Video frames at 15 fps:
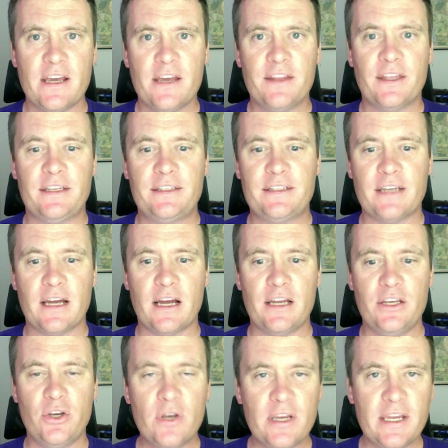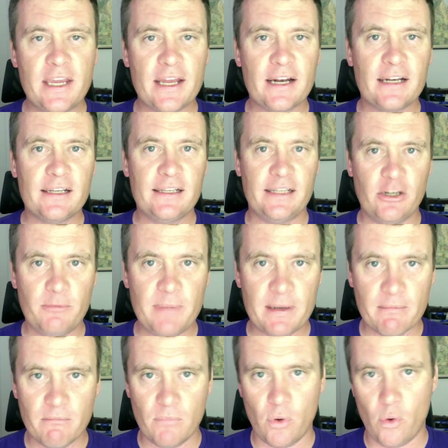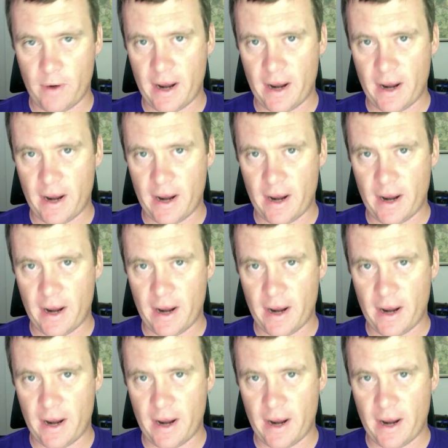that you can get a little bit more